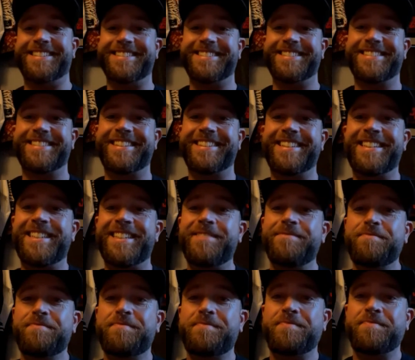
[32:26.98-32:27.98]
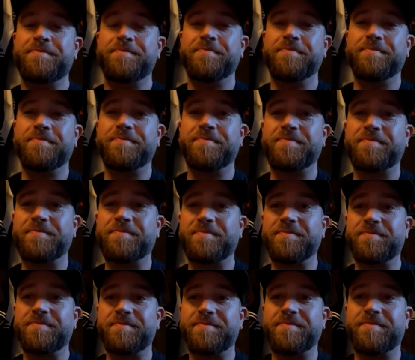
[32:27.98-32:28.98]

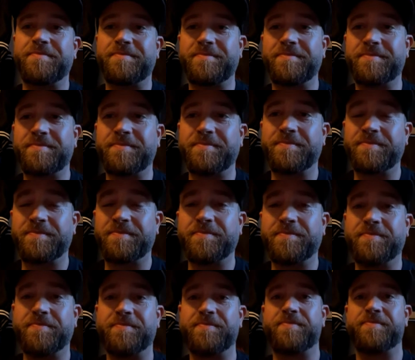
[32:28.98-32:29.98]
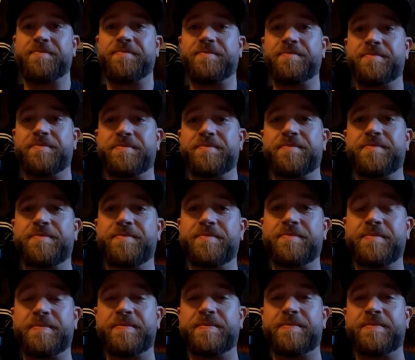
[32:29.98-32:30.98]

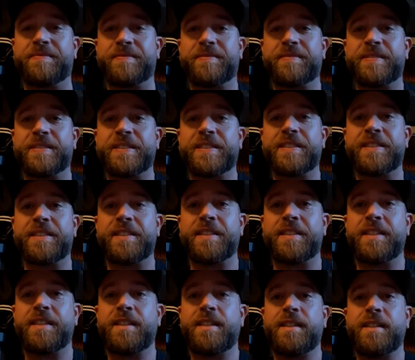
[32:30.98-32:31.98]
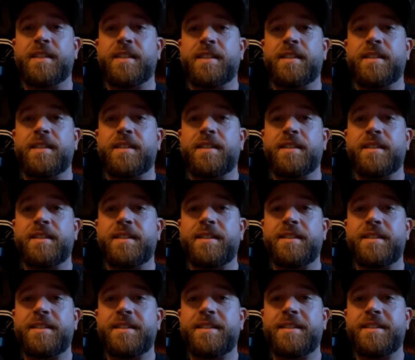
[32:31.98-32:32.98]

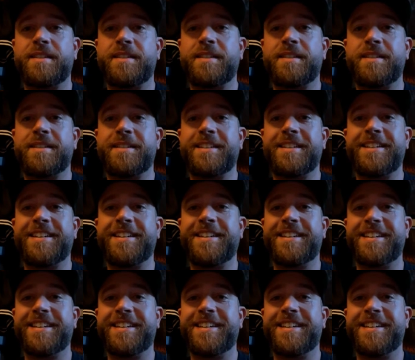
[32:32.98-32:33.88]
(not speaking)